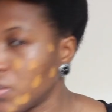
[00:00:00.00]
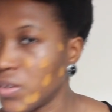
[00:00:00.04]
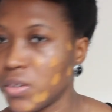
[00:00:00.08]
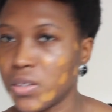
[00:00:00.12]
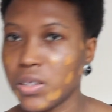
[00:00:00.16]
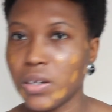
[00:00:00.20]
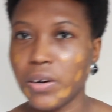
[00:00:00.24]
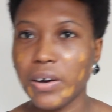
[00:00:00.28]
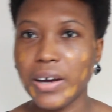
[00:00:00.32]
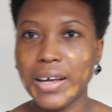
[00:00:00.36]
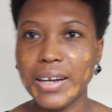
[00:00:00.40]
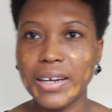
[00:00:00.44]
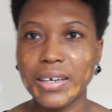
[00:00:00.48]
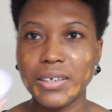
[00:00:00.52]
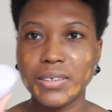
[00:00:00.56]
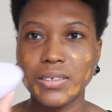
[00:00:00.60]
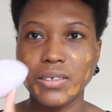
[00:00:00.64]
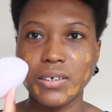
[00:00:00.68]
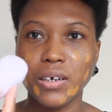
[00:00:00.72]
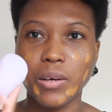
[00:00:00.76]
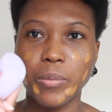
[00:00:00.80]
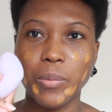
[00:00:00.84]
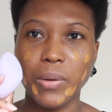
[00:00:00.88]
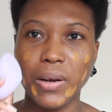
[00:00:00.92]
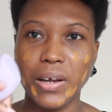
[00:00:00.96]
So I like
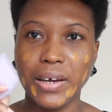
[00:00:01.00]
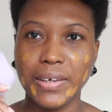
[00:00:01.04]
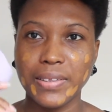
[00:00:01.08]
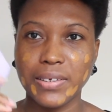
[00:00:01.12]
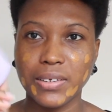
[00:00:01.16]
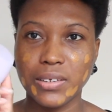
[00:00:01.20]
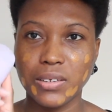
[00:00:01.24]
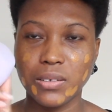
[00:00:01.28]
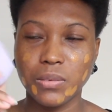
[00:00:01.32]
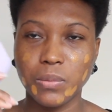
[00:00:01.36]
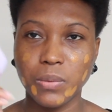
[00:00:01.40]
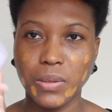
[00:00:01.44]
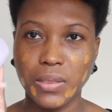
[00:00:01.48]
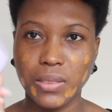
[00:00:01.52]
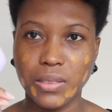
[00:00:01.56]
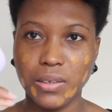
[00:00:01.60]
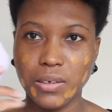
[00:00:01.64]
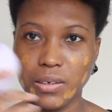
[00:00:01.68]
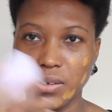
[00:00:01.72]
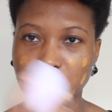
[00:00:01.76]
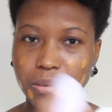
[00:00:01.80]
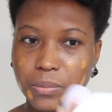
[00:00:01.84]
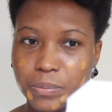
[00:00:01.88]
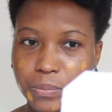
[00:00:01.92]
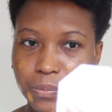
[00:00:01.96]
to apply this with
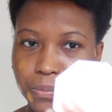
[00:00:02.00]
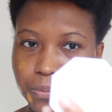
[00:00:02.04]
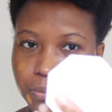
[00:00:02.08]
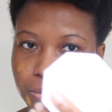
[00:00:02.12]
the